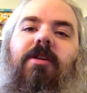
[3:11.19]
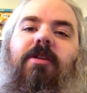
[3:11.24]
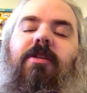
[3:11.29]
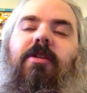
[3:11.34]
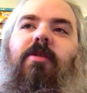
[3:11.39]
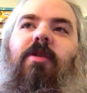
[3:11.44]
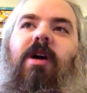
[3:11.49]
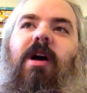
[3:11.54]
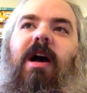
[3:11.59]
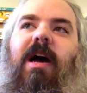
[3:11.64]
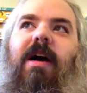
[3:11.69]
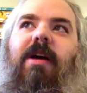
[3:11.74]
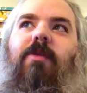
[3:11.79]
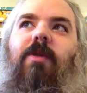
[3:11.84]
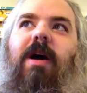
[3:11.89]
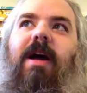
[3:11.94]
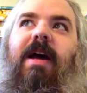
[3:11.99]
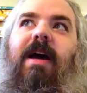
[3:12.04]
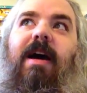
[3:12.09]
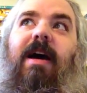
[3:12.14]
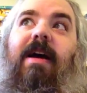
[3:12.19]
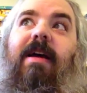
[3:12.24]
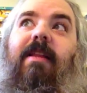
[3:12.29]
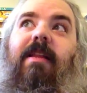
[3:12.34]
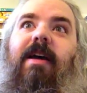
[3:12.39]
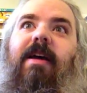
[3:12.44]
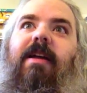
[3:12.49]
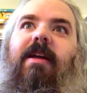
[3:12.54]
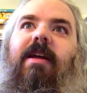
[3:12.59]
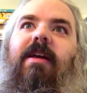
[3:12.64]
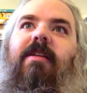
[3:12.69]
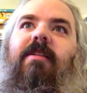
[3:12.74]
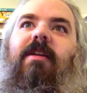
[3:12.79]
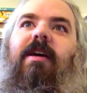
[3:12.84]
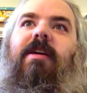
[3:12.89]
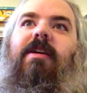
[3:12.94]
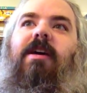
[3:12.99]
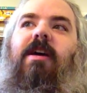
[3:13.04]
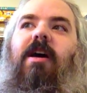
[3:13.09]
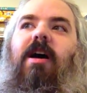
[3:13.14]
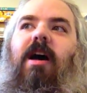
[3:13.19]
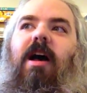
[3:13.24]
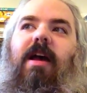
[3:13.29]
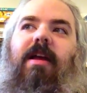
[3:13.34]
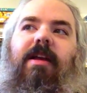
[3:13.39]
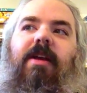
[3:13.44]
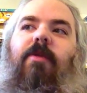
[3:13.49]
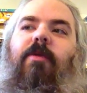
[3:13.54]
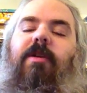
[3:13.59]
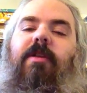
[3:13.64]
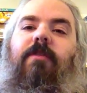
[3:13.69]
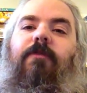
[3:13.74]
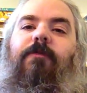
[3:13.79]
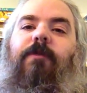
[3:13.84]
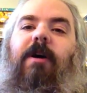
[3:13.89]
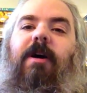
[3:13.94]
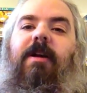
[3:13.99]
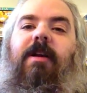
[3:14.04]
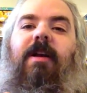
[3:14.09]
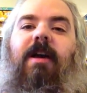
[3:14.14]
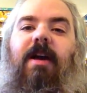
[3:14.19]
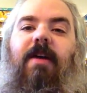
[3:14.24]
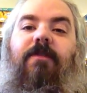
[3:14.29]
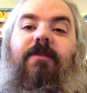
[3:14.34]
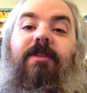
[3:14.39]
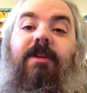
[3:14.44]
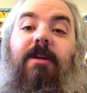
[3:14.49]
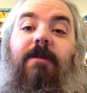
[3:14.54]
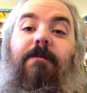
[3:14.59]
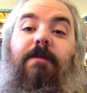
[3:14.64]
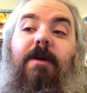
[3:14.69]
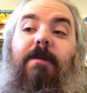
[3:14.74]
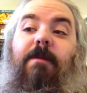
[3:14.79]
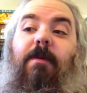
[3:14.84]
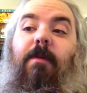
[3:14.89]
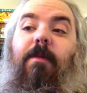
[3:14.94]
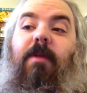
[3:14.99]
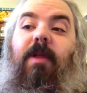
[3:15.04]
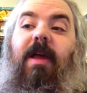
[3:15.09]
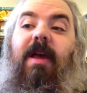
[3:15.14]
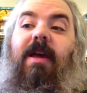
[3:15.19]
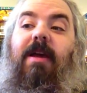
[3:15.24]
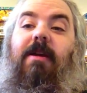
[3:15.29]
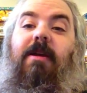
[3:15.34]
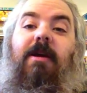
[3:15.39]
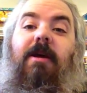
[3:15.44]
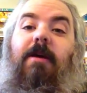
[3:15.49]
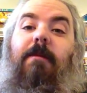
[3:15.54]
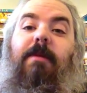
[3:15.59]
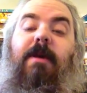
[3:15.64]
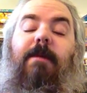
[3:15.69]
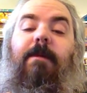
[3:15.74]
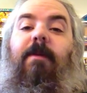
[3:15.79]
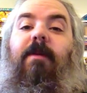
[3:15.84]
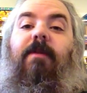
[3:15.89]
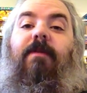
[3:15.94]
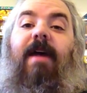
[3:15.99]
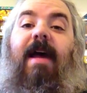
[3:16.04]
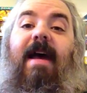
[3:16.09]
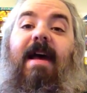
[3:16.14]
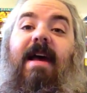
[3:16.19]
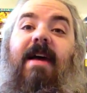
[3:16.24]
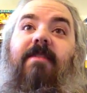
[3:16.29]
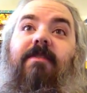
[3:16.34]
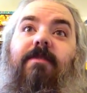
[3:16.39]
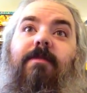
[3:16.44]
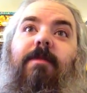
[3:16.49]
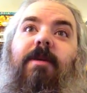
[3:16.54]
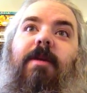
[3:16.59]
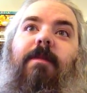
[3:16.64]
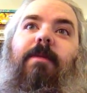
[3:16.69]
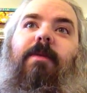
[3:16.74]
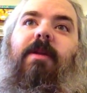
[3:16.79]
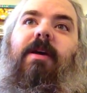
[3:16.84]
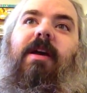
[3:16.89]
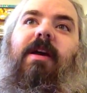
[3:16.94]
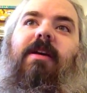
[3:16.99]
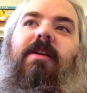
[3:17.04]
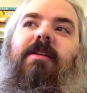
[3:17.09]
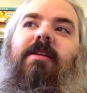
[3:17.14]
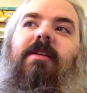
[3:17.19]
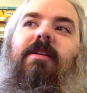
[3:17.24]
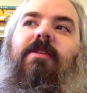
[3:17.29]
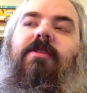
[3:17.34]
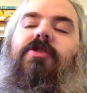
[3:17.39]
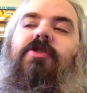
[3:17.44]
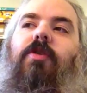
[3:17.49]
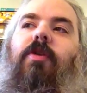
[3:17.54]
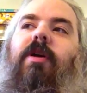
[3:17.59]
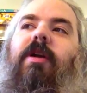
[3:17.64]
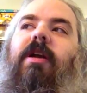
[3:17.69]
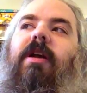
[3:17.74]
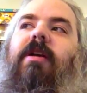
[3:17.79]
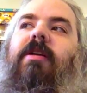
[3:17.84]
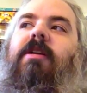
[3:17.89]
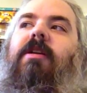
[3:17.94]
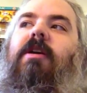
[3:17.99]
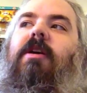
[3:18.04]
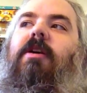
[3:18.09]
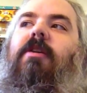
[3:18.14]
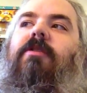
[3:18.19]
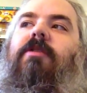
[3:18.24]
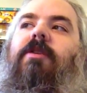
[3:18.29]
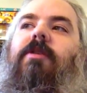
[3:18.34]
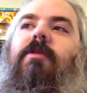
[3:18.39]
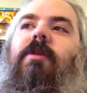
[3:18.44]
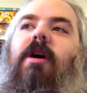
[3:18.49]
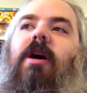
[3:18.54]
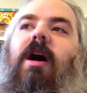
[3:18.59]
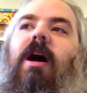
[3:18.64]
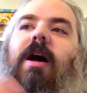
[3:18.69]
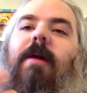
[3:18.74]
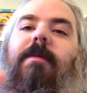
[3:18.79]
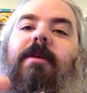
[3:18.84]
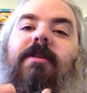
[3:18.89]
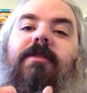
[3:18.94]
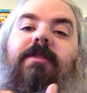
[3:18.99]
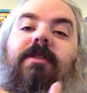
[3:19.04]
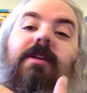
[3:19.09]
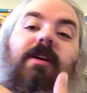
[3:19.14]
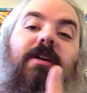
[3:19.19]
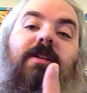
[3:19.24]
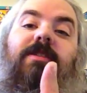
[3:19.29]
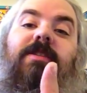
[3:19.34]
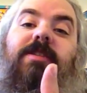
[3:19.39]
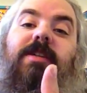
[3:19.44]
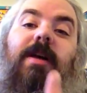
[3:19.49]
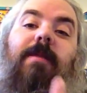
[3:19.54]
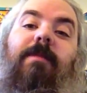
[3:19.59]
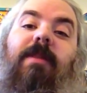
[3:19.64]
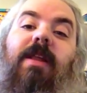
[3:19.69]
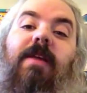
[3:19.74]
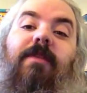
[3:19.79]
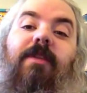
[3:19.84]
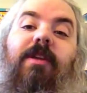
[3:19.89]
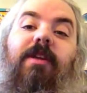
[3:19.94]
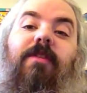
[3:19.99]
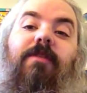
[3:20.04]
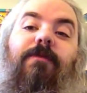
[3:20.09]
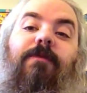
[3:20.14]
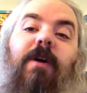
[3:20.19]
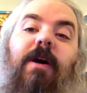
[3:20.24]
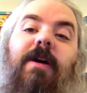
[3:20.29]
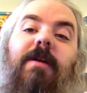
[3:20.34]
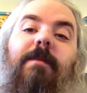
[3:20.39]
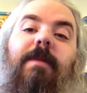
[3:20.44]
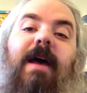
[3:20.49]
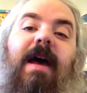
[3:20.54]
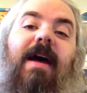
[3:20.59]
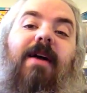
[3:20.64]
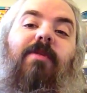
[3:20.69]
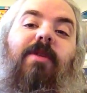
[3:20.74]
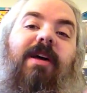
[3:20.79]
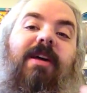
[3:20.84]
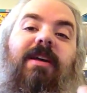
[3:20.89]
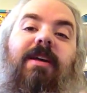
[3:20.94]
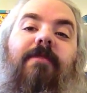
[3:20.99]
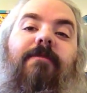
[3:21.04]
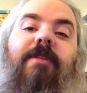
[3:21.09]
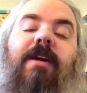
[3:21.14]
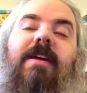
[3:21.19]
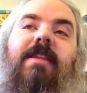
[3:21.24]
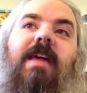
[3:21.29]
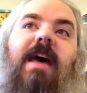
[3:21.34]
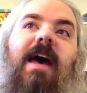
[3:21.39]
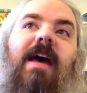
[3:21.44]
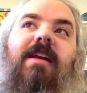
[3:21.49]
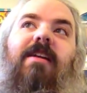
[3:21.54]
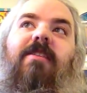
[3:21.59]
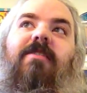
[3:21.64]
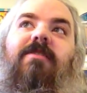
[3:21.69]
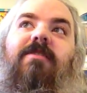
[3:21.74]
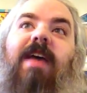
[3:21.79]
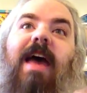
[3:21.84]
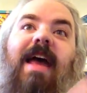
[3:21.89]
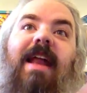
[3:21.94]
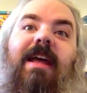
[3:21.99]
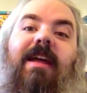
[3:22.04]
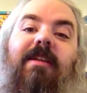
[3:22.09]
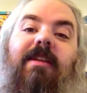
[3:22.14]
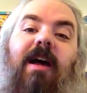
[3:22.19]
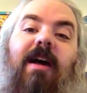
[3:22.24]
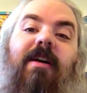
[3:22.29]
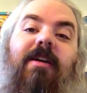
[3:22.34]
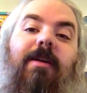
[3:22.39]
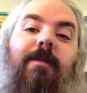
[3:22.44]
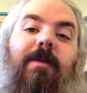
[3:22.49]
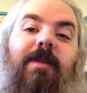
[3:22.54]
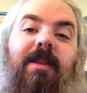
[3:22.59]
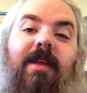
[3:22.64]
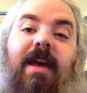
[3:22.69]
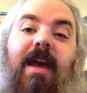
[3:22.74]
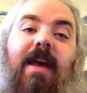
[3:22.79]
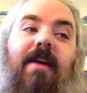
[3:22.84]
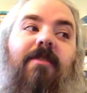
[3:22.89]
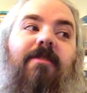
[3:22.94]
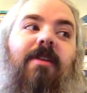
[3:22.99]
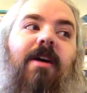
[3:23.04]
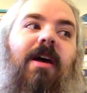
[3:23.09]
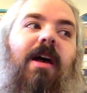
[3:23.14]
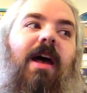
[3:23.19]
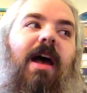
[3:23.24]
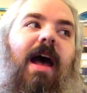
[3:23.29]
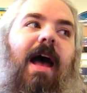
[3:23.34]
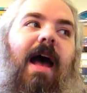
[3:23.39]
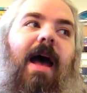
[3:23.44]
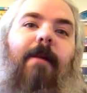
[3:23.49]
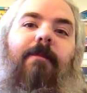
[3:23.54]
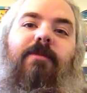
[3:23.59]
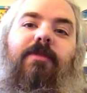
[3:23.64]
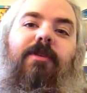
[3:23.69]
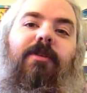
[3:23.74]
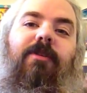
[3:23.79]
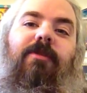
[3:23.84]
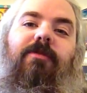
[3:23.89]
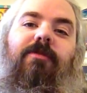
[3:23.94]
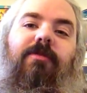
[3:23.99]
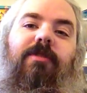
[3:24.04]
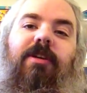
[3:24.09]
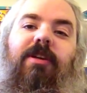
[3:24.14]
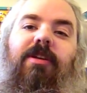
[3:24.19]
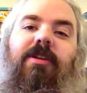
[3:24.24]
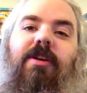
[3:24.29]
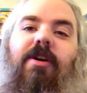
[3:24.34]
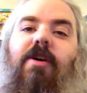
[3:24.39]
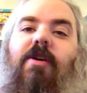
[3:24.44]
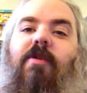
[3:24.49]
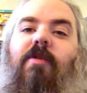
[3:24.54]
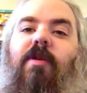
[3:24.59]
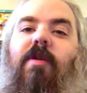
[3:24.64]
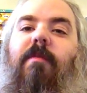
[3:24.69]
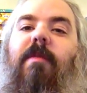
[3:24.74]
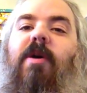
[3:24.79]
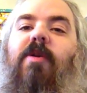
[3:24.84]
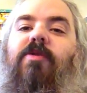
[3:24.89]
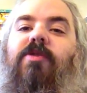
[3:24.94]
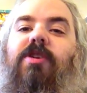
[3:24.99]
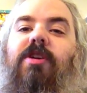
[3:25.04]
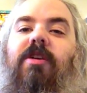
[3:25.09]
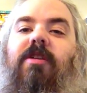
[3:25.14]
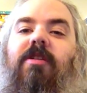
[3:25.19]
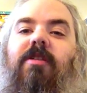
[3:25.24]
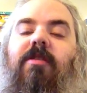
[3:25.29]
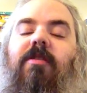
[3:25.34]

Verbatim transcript: you know, how do I highlight it? Like, I know it's fun. I've seen people play it. People have asked me to play it and enjoyed it. So, obviously, on some level, it's fun, but how do I convey that in a static document that has absolutely no emotion